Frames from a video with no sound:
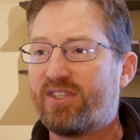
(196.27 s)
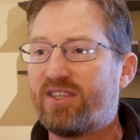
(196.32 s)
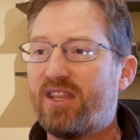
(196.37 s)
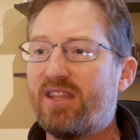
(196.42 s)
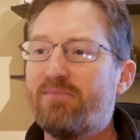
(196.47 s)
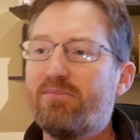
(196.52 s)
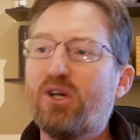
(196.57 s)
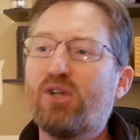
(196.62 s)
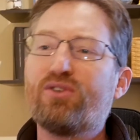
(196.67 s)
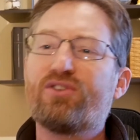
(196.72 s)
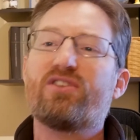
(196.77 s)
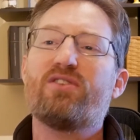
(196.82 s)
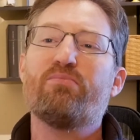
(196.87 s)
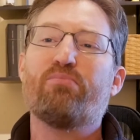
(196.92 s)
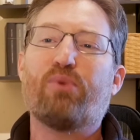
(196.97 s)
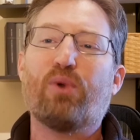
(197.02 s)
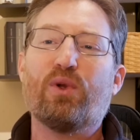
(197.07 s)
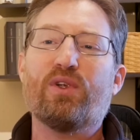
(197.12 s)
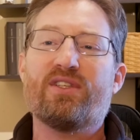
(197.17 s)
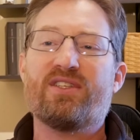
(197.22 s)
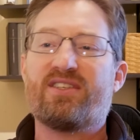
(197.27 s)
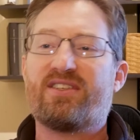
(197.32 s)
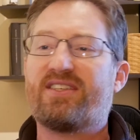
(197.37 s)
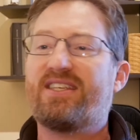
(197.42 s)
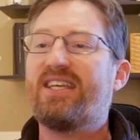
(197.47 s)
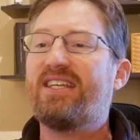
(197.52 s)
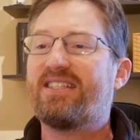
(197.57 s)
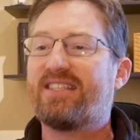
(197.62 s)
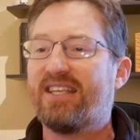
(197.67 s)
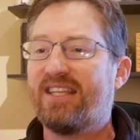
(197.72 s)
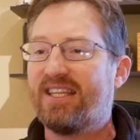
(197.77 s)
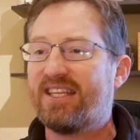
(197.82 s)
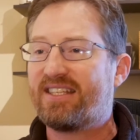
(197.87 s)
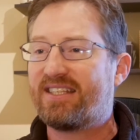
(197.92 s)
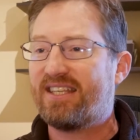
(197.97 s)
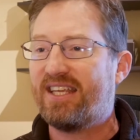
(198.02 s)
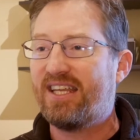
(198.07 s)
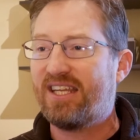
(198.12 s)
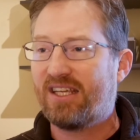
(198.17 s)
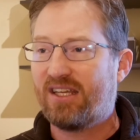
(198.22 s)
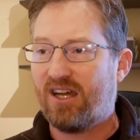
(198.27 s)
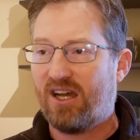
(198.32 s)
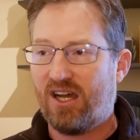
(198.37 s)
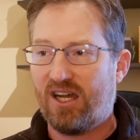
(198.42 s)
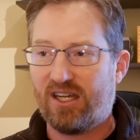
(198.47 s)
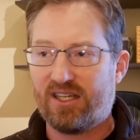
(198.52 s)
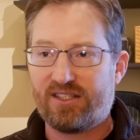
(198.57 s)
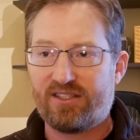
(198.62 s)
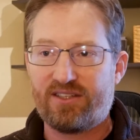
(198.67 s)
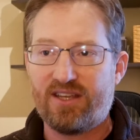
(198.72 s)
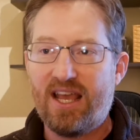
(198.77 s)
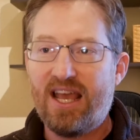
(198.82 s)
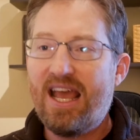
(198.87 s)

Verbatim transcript: and the most important seats in the synagogues.